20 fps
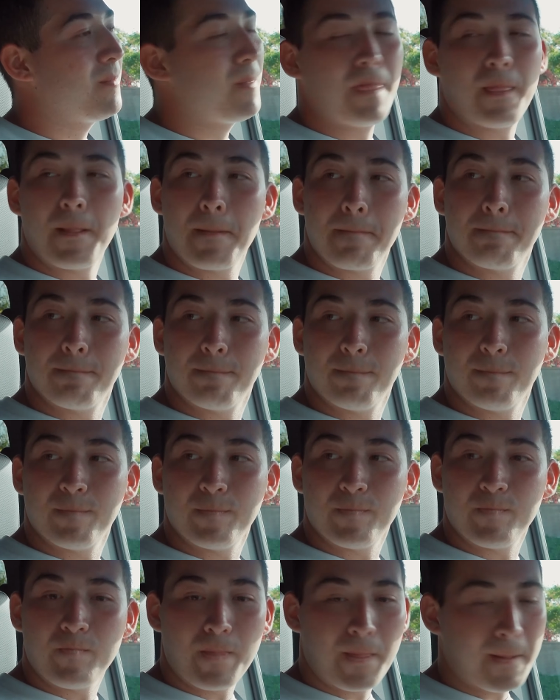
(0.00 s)
I think you're right
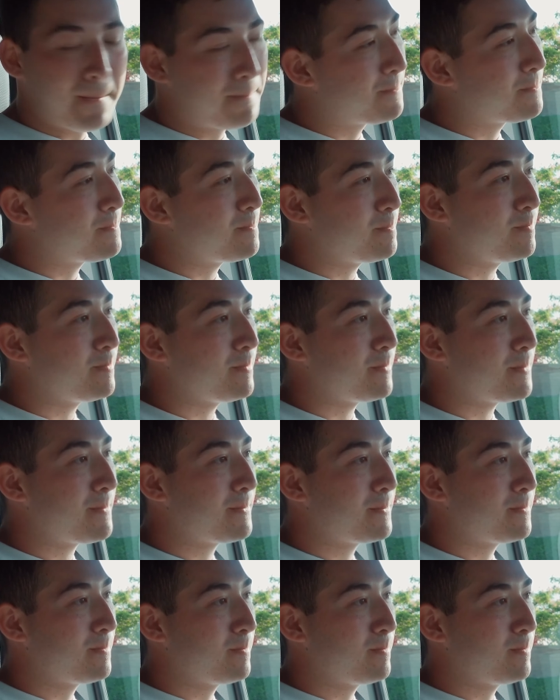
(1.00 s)
about that. I did not
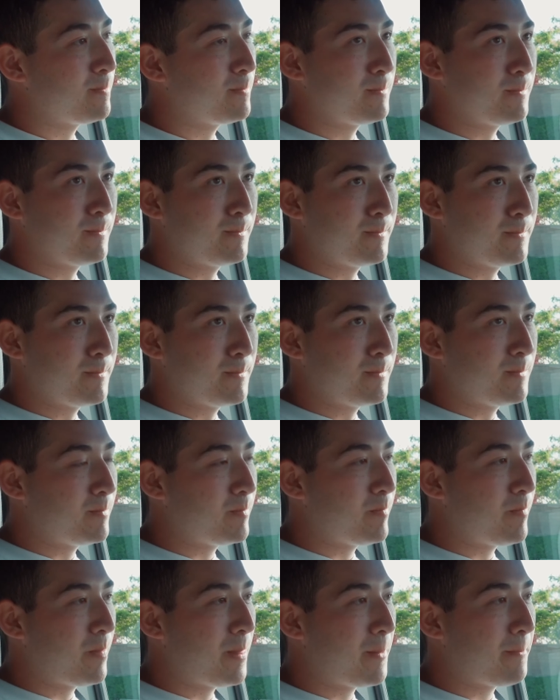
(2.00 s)
expect
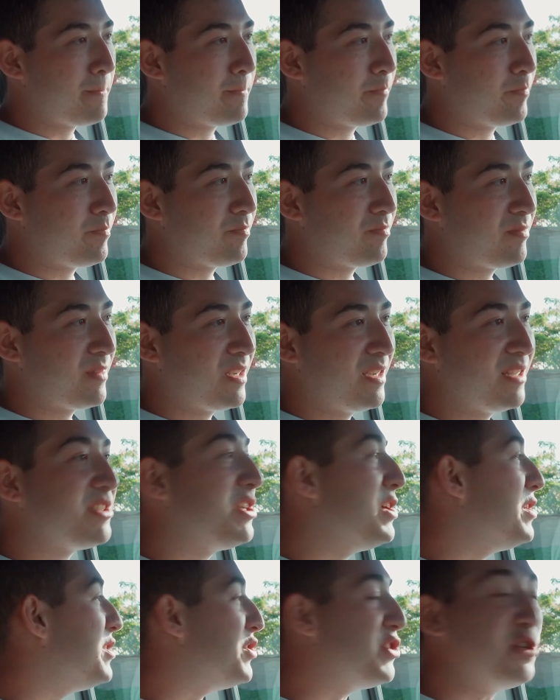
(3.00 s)
General Motors
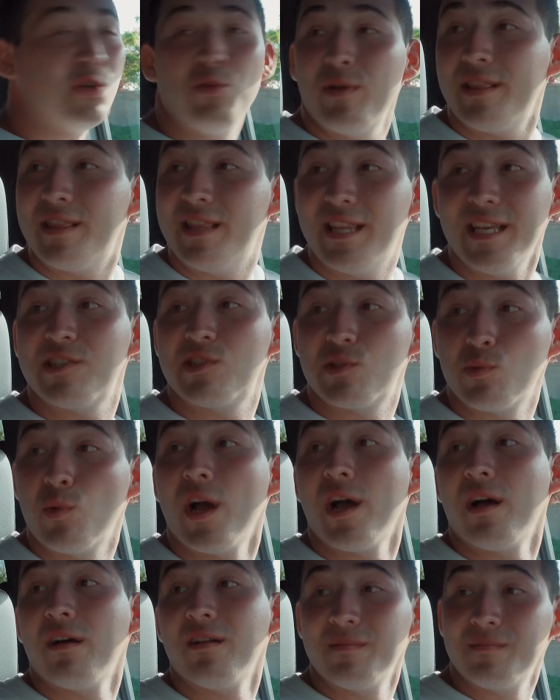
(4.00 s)
to be making me
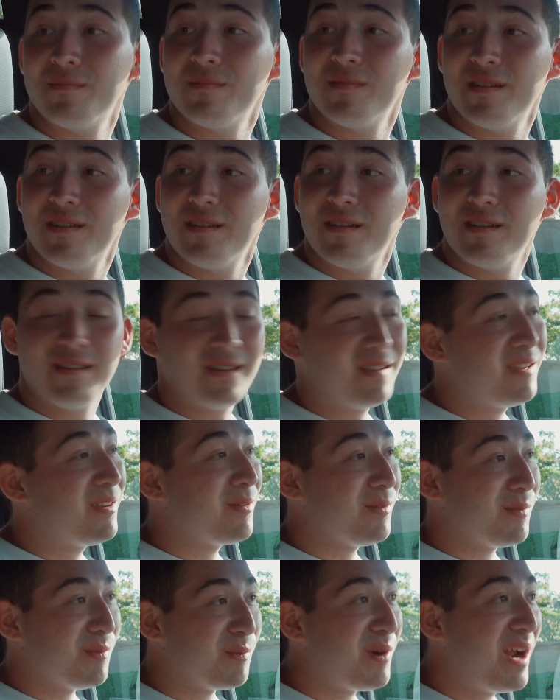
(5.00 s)
very excited about
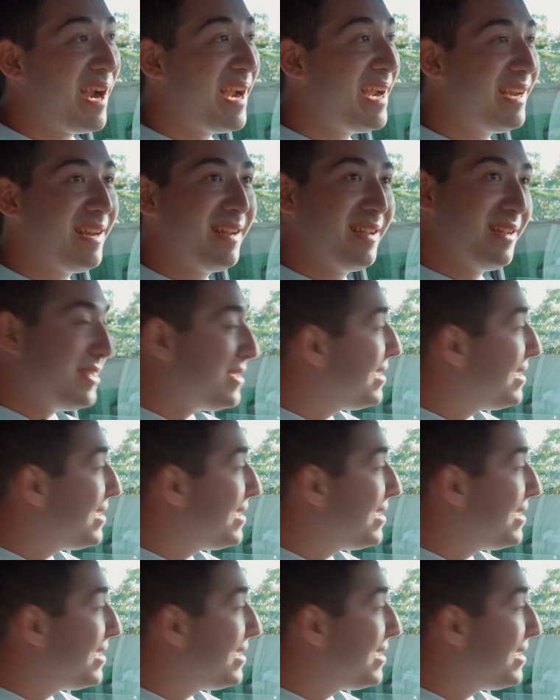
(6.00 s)
electric cars.